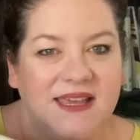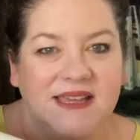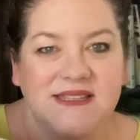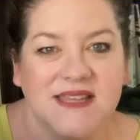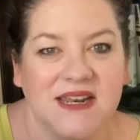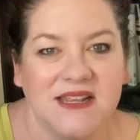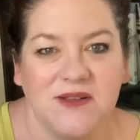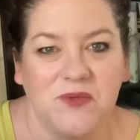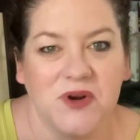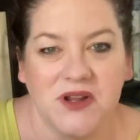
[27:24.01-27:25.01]
it's going to
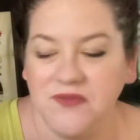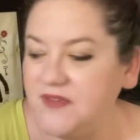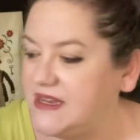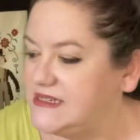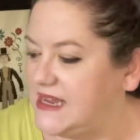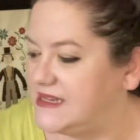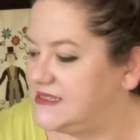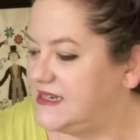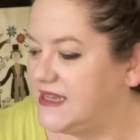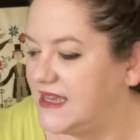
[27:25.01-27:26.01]
work
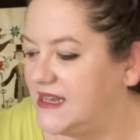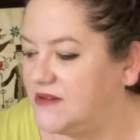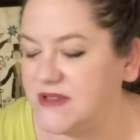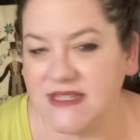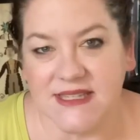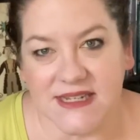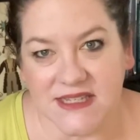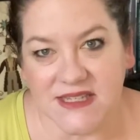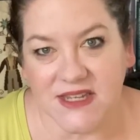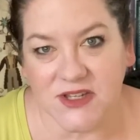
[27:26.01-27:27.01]
fantastic. And it was
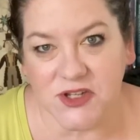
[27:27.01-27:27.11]
$6.